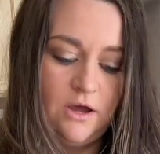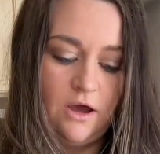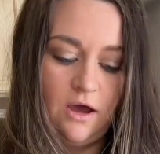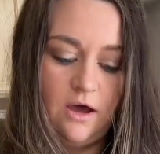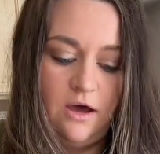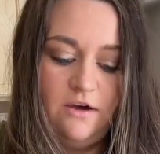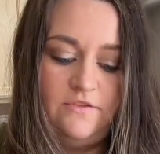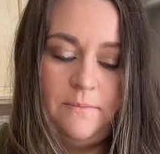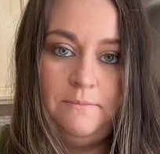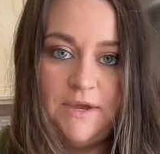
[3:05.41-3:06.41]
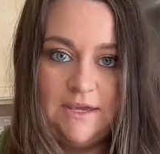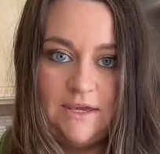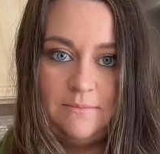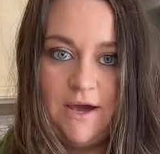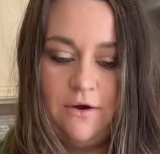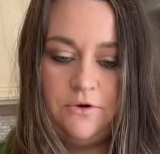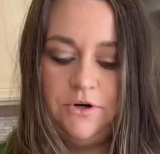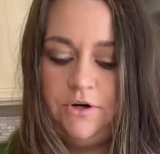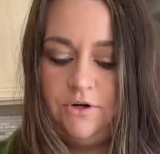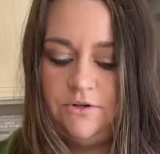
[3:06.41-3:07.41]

of baking powder.